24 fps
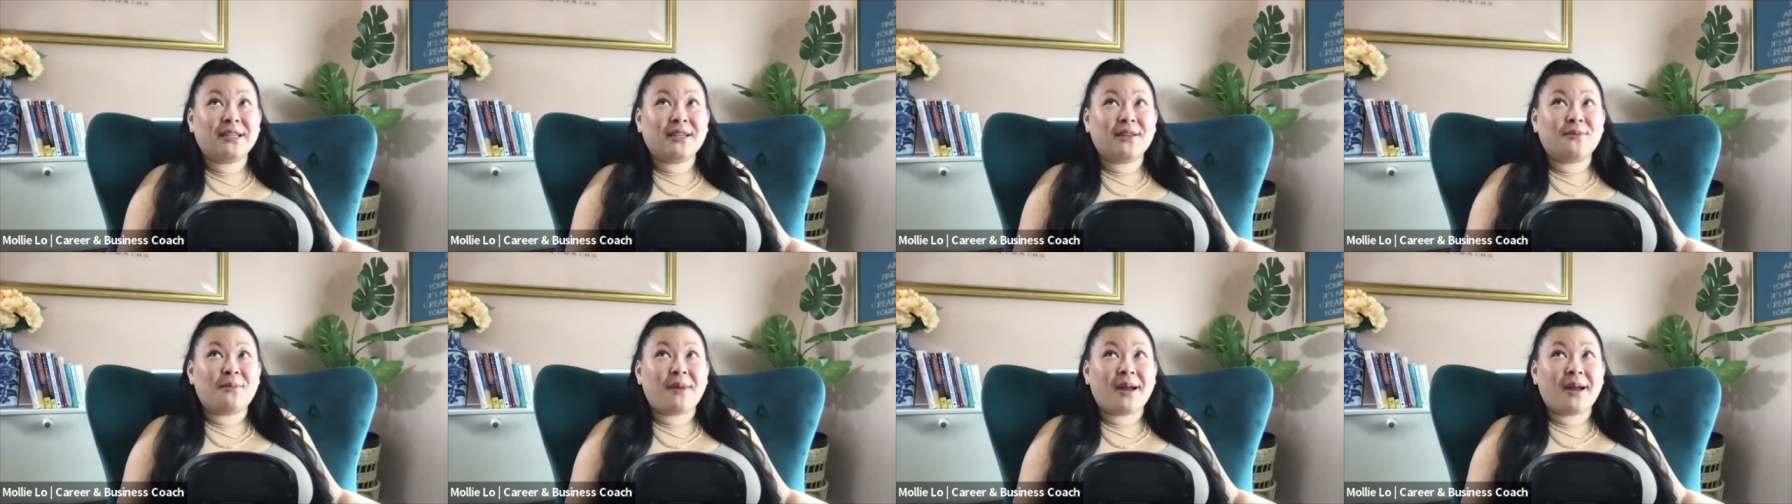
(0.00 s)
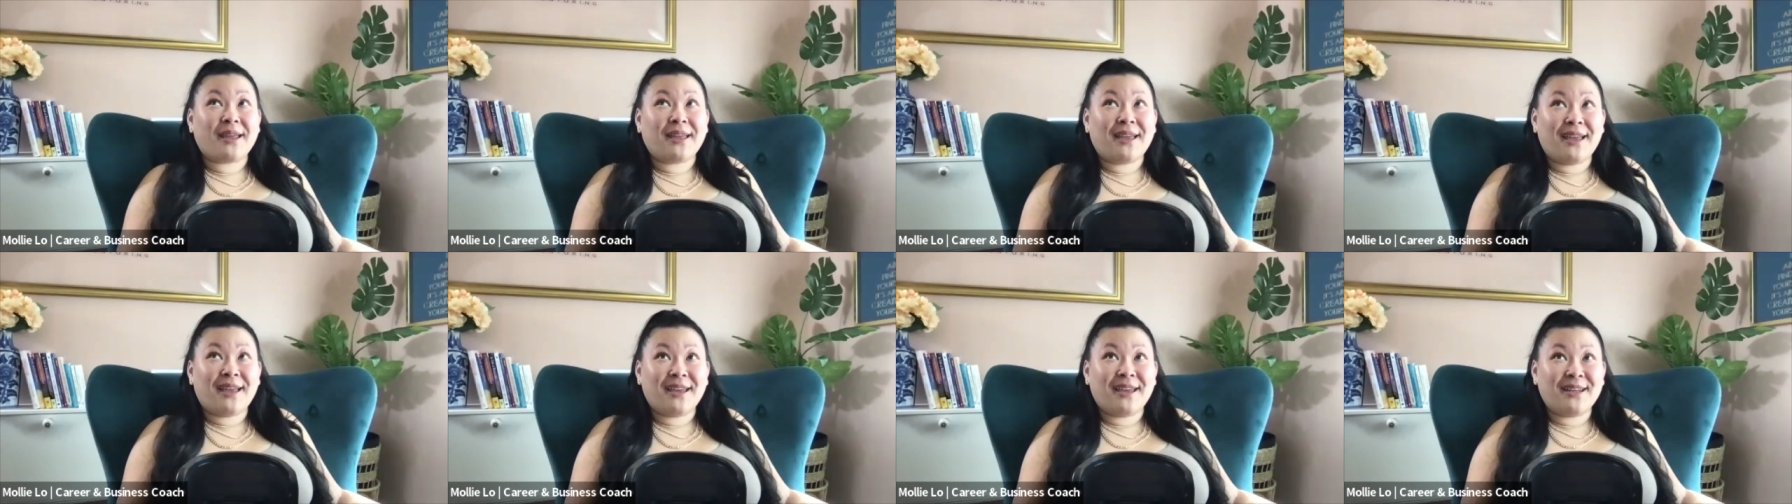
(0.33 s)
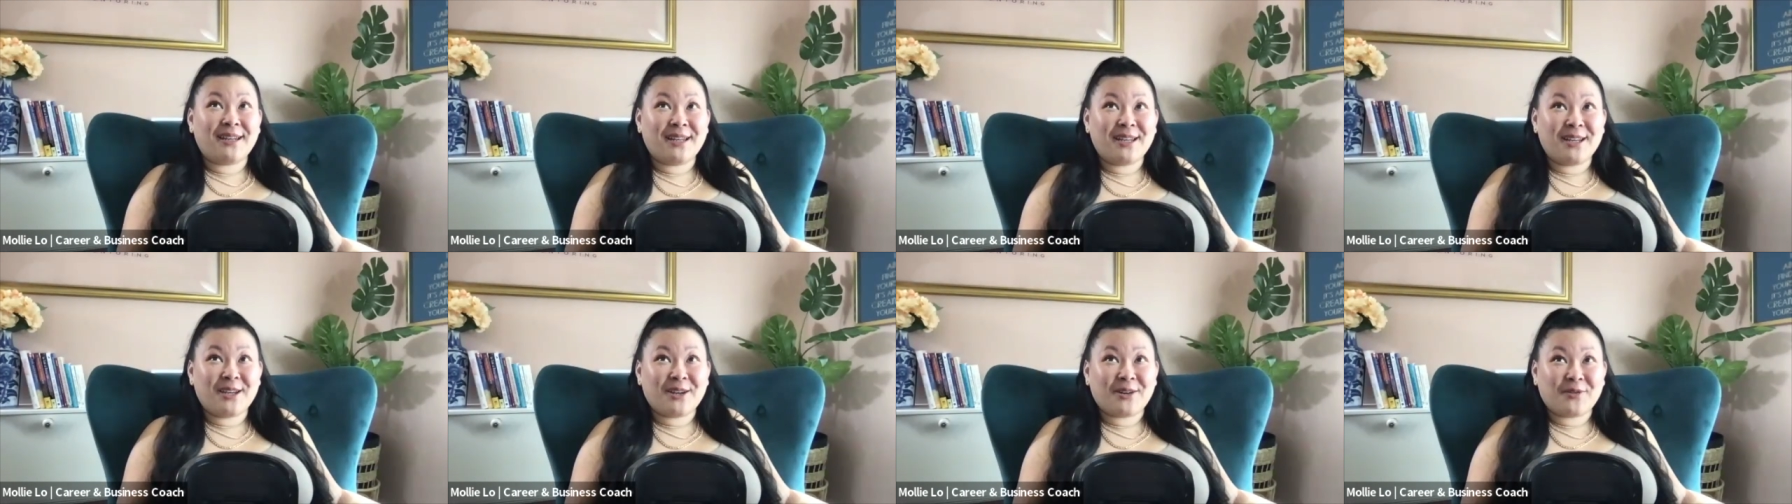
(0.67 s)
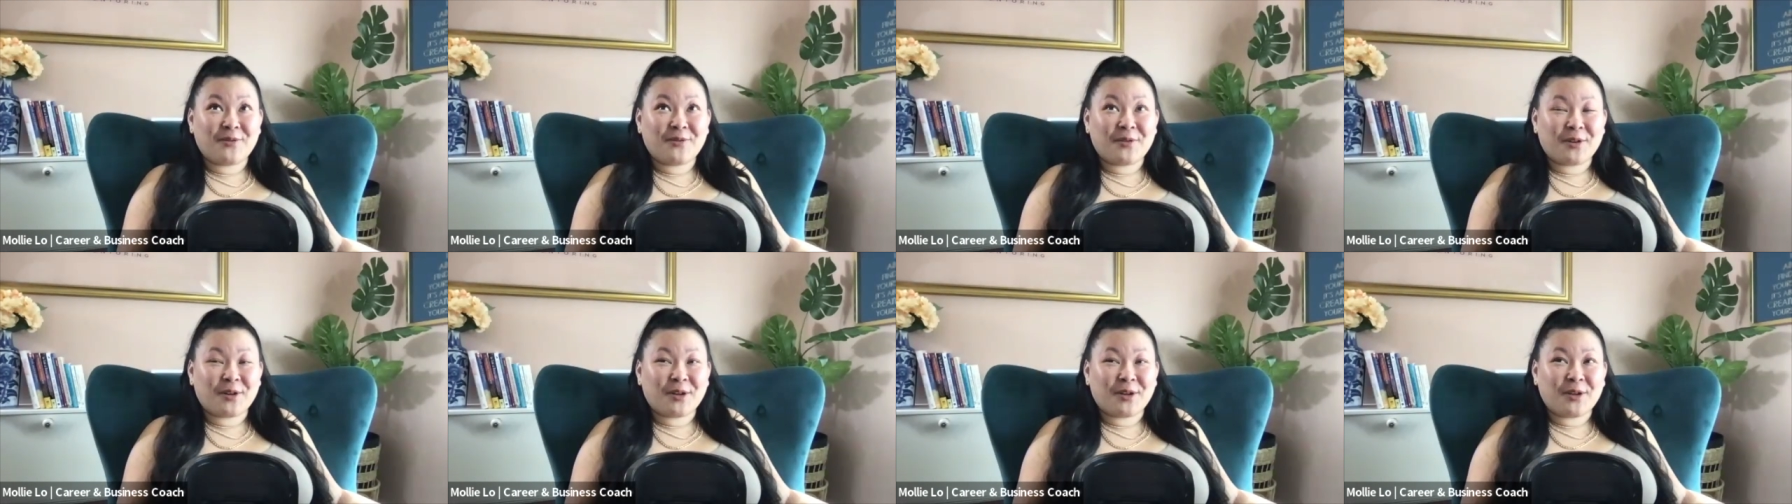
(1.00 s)
in my head here
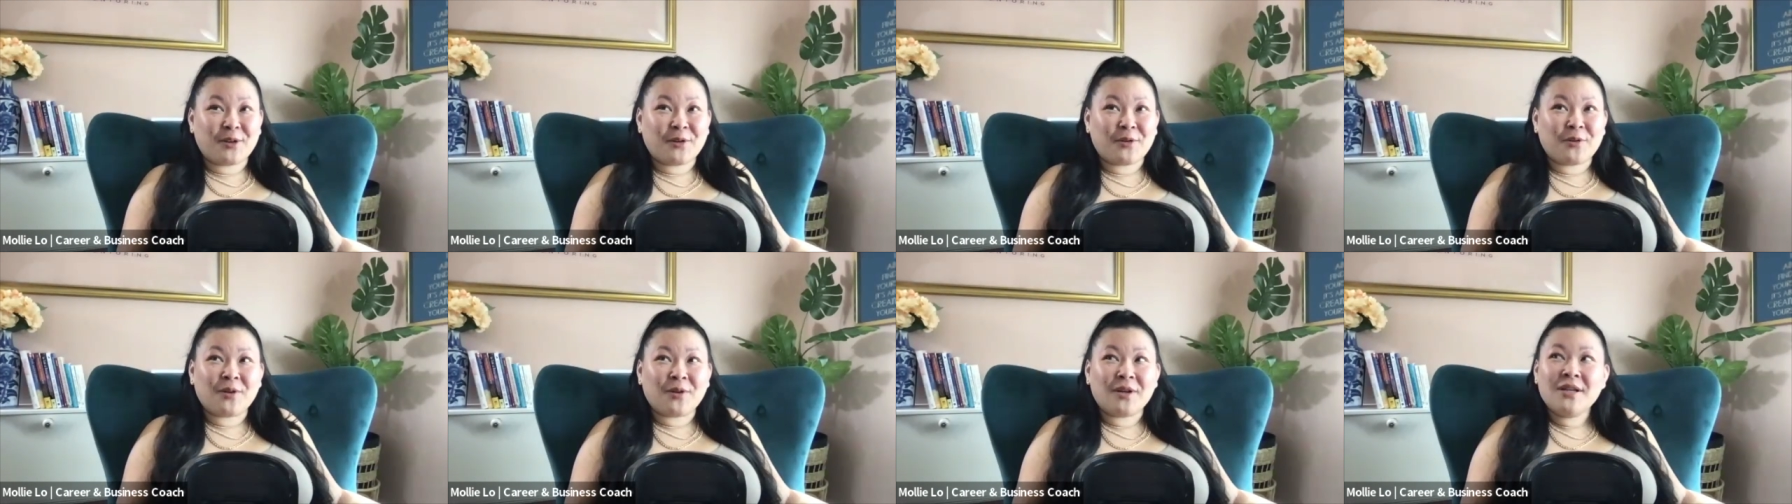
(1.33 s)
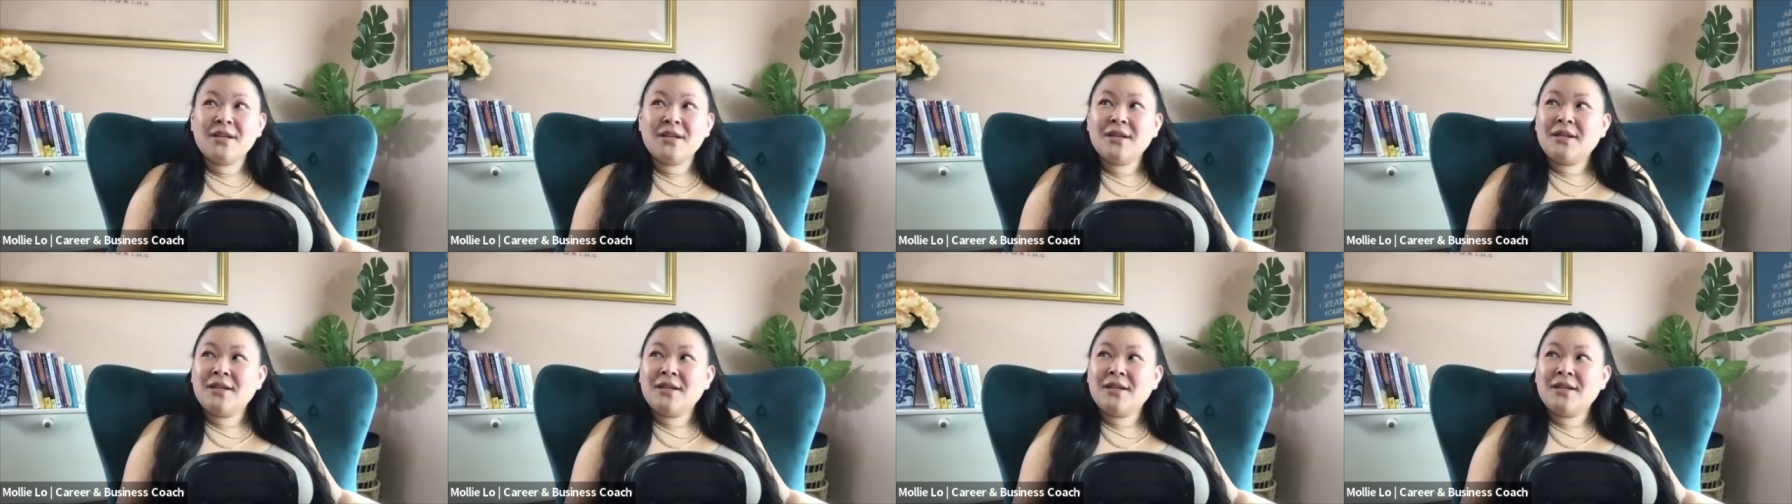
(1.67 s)
for you.